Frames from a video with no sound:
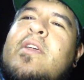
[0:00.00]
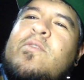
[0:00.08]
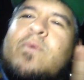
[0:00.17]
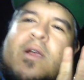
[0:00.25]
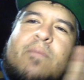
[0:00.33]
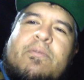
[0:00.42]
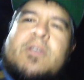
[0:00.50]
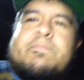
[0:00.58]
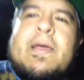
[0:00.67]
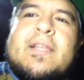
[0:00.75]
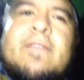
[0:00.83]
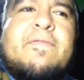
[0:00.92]
of these weird
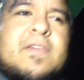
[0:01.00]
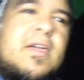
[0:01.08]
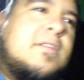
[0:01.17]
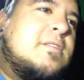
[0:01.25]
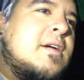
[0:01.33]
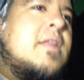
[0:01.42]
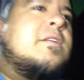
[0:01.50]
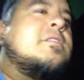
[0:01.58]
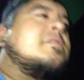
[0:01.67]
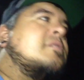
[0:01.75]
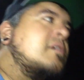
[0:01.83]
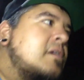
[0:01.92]
perspective things. It kind of
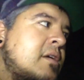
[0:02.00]
just